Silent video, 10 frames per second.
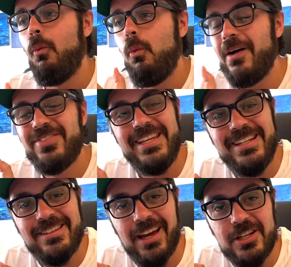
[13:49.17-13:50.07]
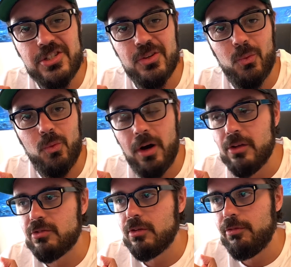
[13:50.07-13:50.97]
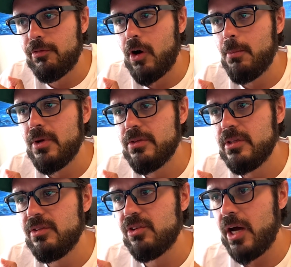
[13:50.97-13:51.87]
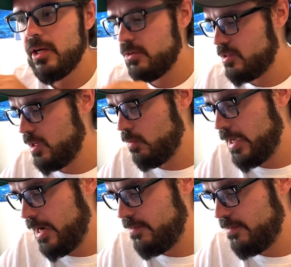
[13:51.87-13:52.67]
what the intention was from the designers here.